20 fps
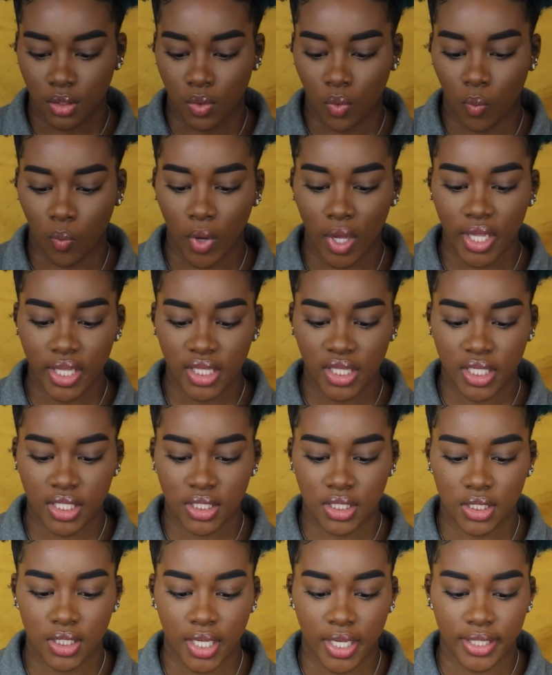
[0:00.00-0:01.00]
what
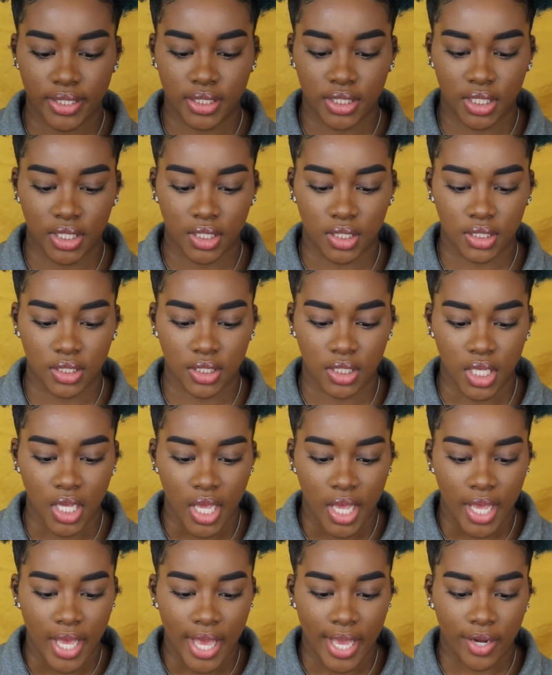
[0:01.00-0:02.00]
this does is
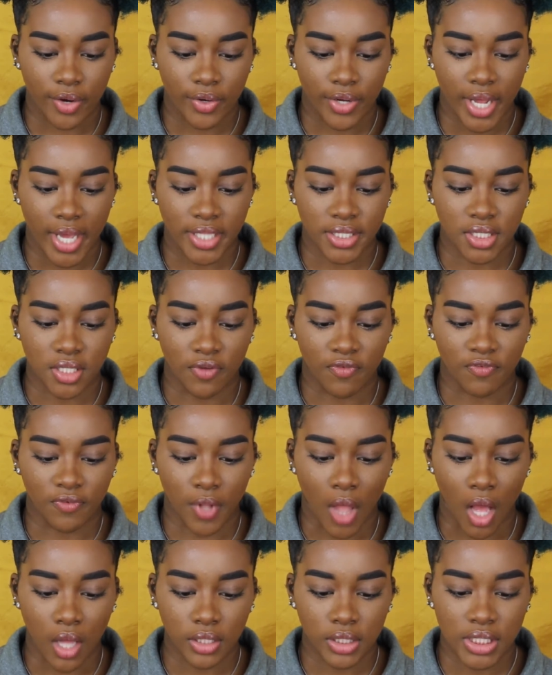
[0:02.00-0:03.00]
it creates a
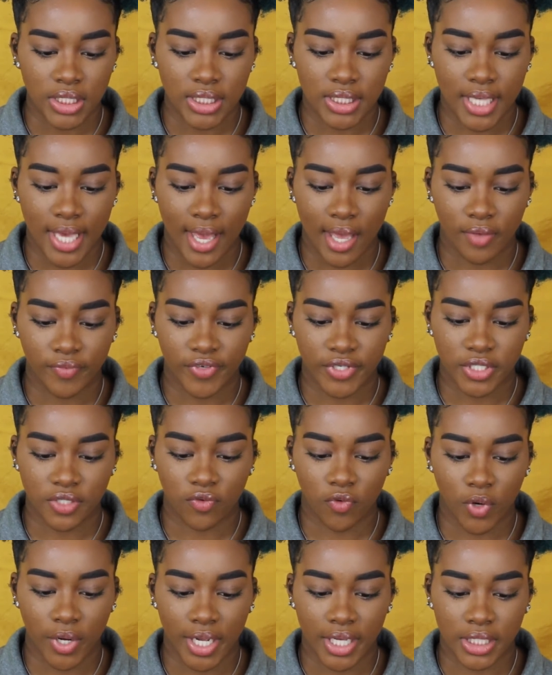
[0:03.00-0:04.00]
flawless canvas
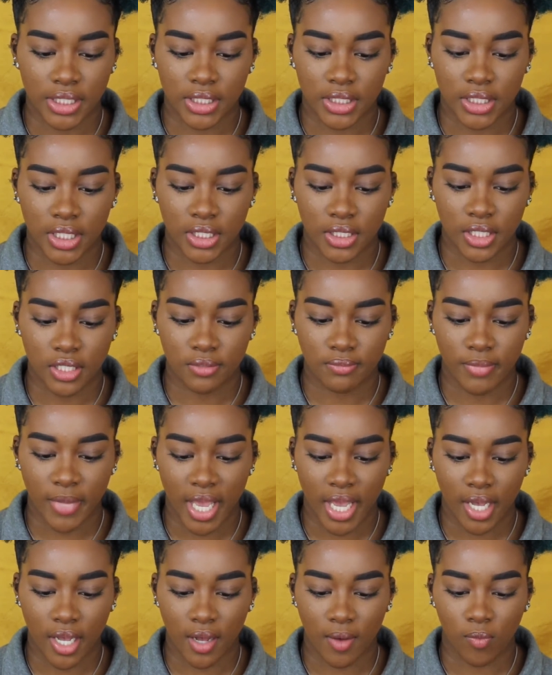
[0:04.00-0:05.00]
for extended
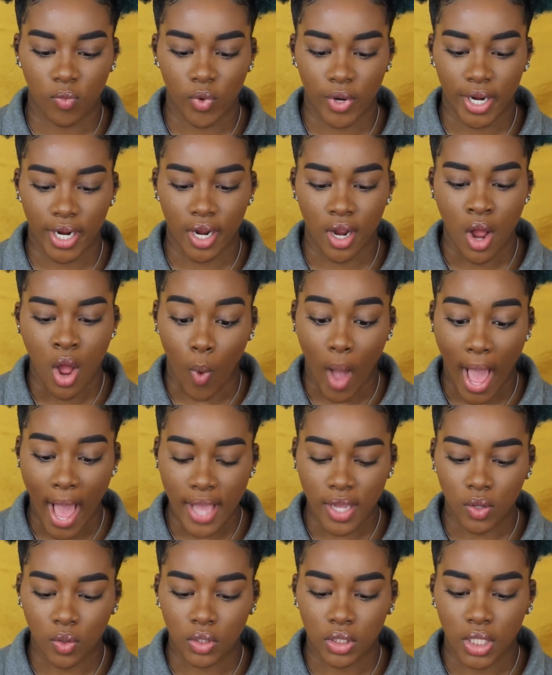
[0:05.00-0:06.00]
makeup wear
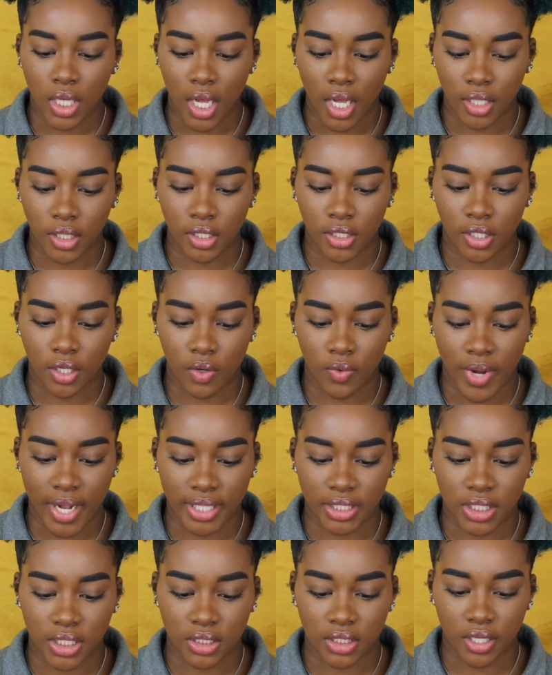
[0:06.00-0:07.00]
while color
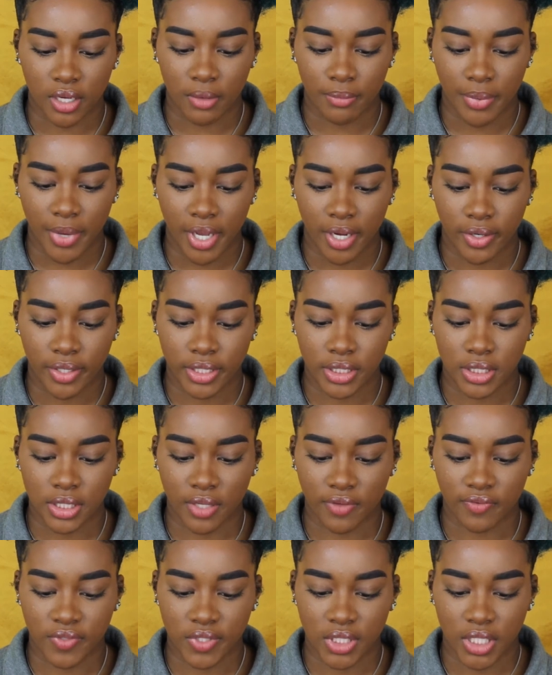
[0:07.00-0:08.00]
correcting the appearance
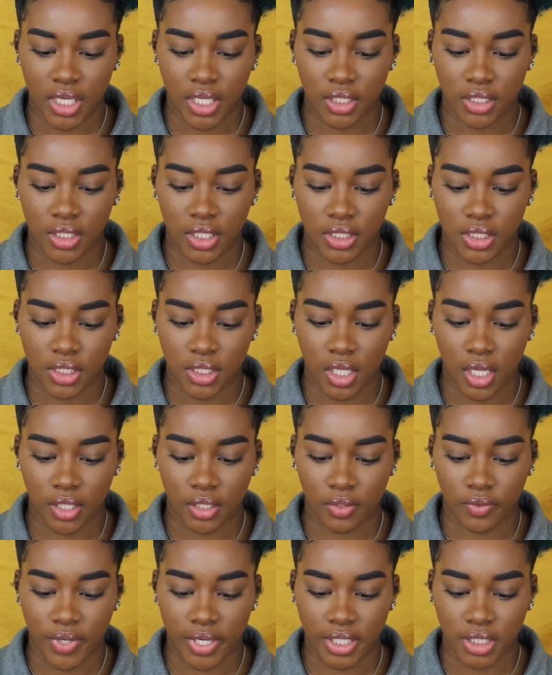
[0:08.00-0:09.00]
of skin
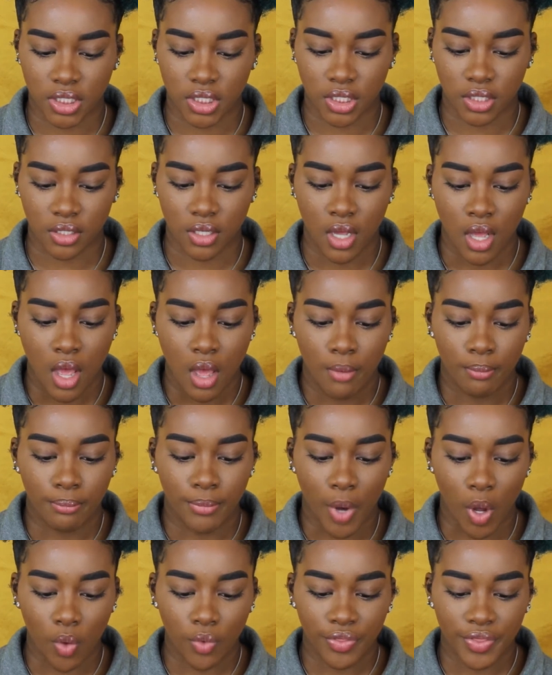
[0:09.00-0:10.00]
discoloration,
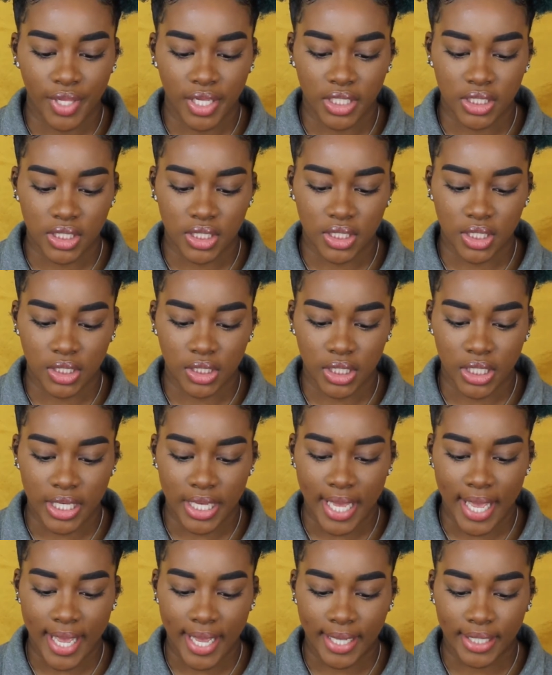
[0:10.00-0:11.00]
both
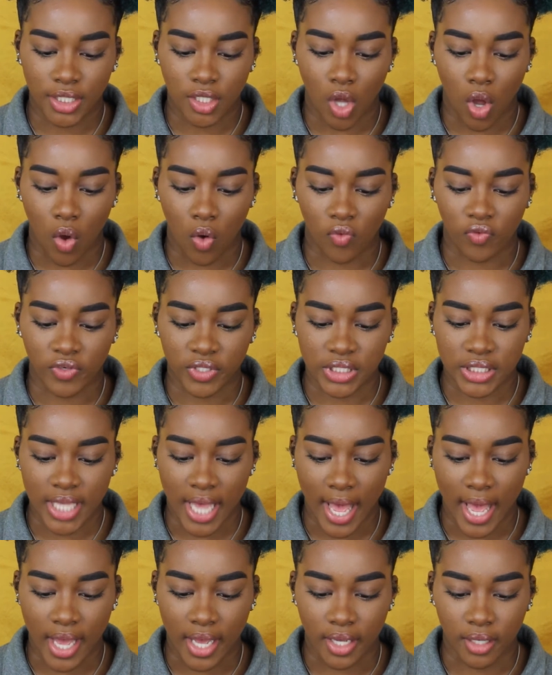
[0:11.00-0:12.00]
instantly and over
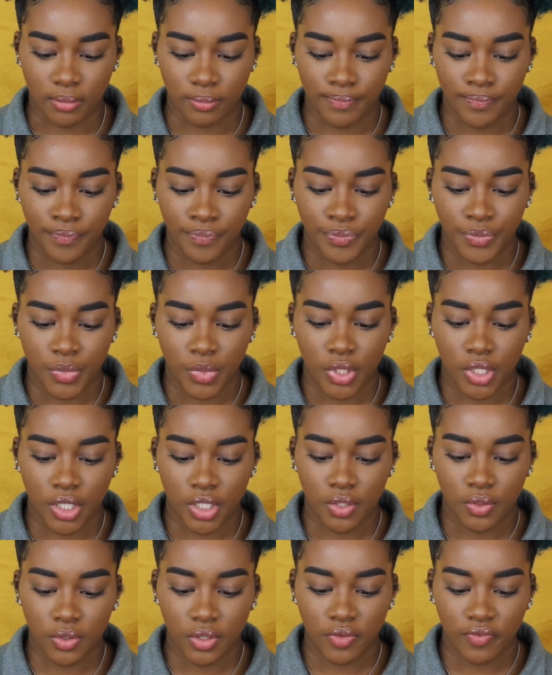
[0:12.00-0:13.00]
time. The
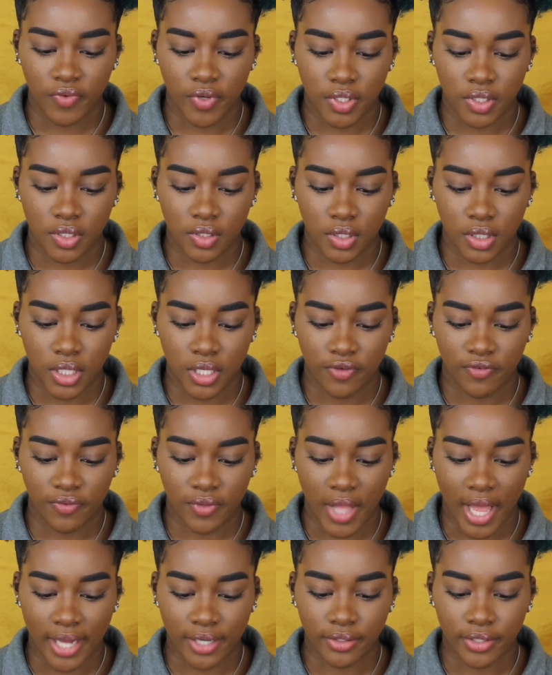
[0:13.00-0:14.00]
universally
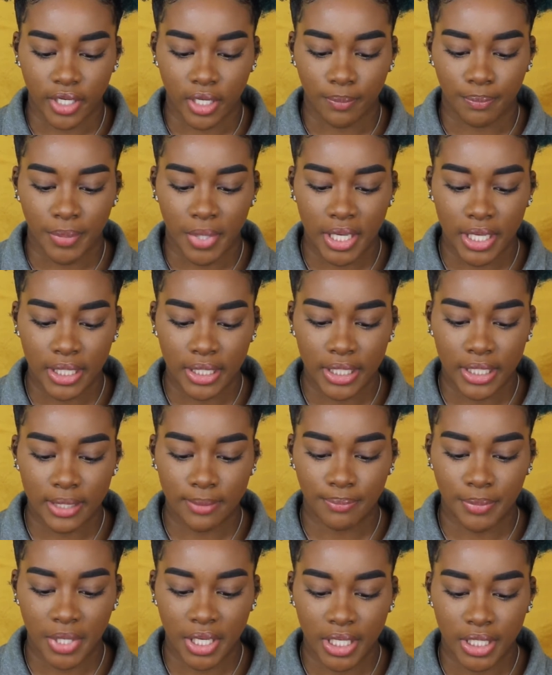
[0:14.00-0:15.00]
flattering
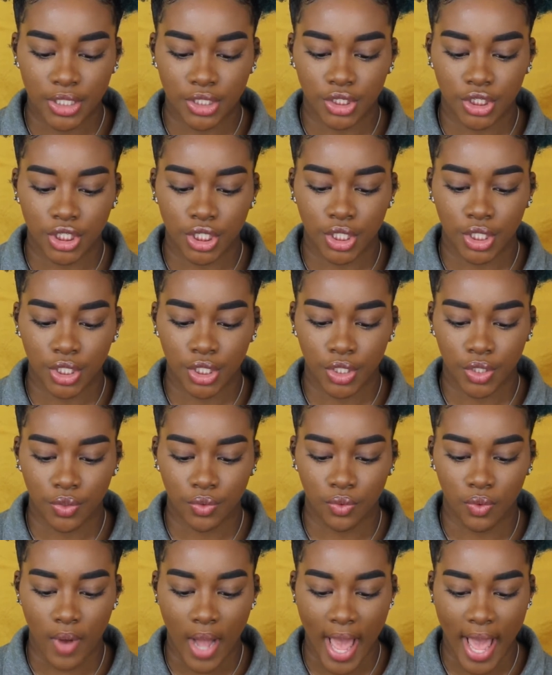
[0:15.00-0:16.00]
pinky peach
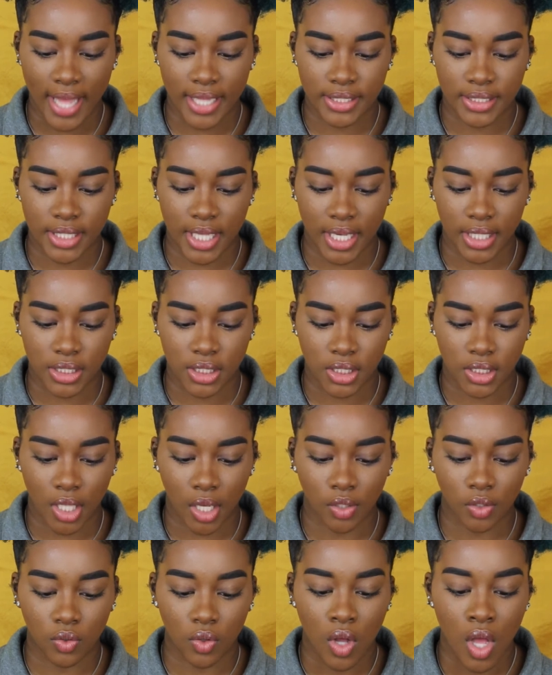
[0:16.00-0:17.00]
hue adds a
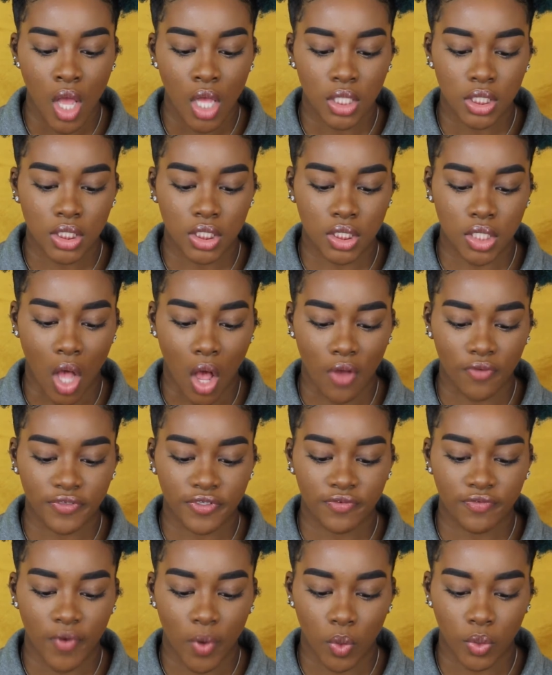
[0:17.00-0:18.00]
subtle,
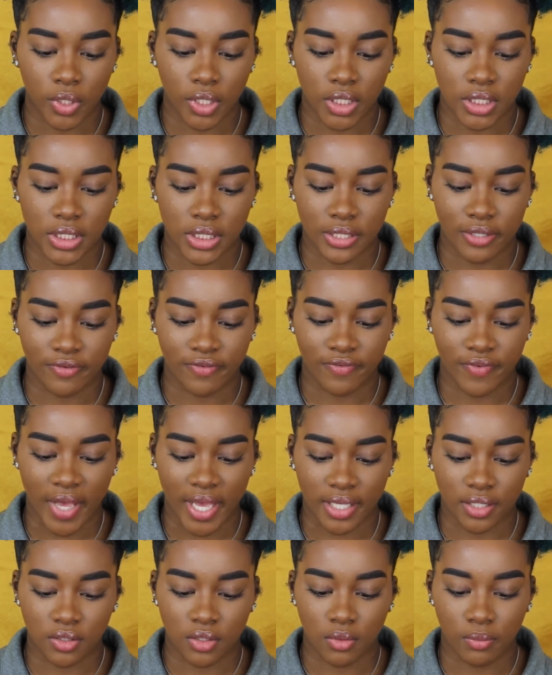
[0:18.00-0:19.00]
soft focused
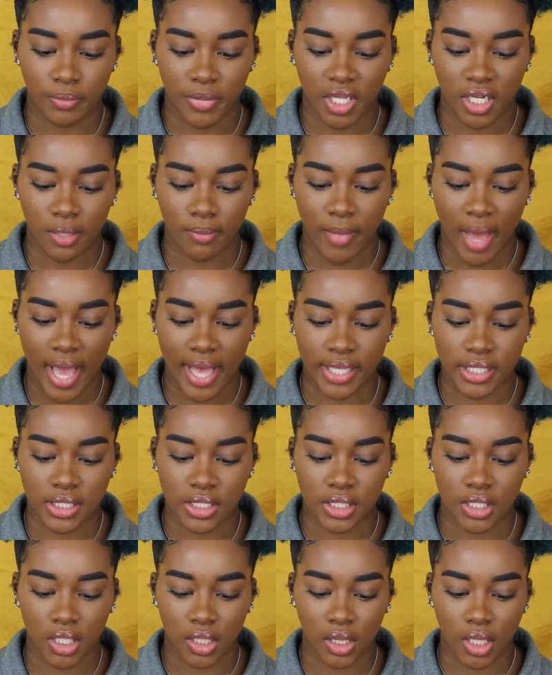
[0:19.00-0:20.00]
effect to minimize
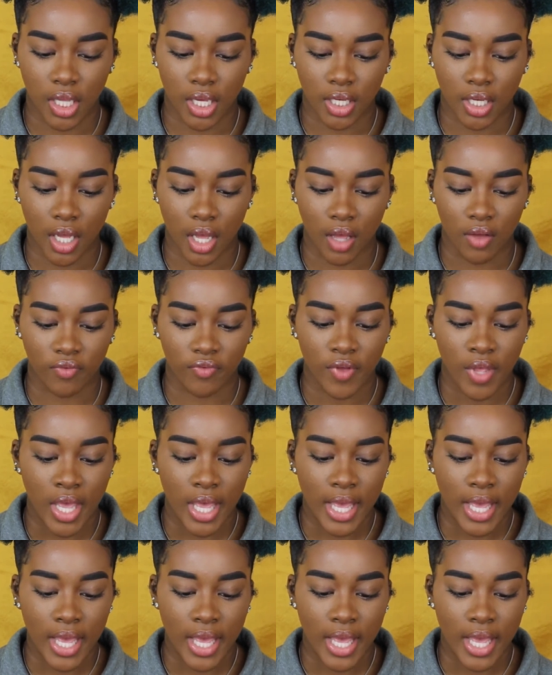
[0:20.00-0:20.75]
the look of